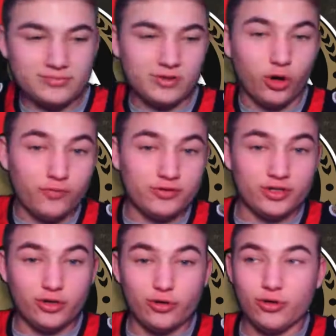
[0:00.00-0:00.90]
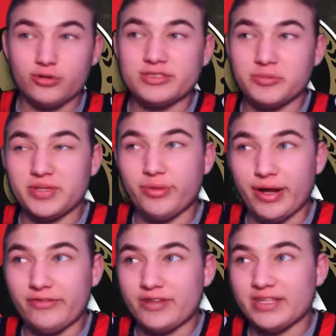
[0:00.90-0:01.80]
Hopefully no goals. It would be
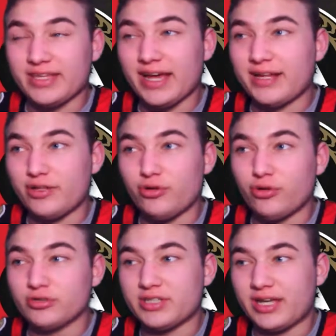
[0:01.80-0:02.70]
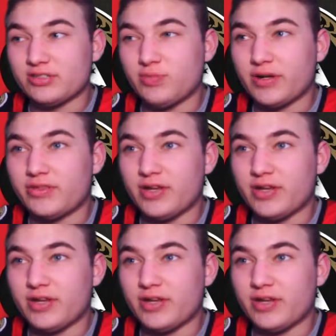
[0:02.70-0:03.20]
great if he didn't get any goals against, but